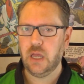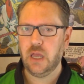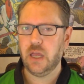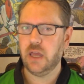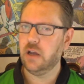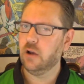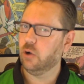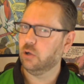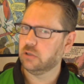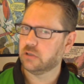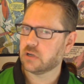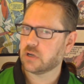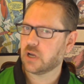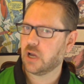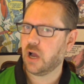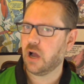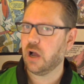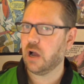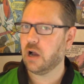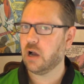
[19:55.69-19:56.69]
an older
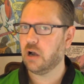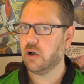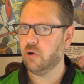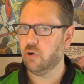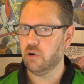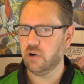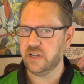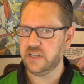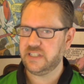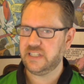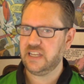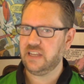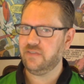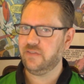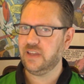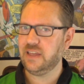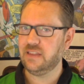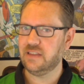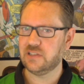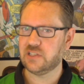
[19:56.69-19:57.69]
car or a
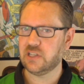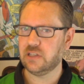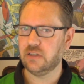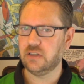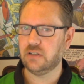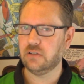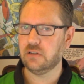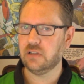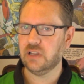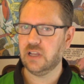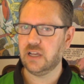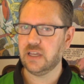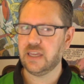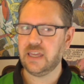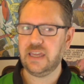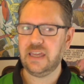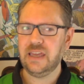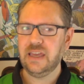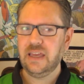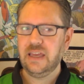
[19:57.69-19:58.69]
TV that's a little
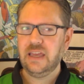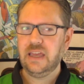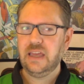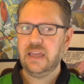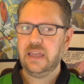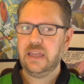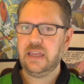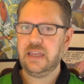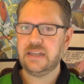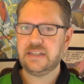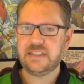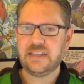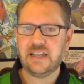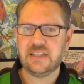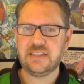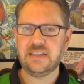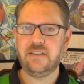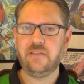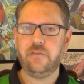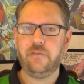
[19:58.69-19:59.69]
clunky, it
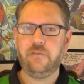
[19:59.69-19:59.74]
doesn't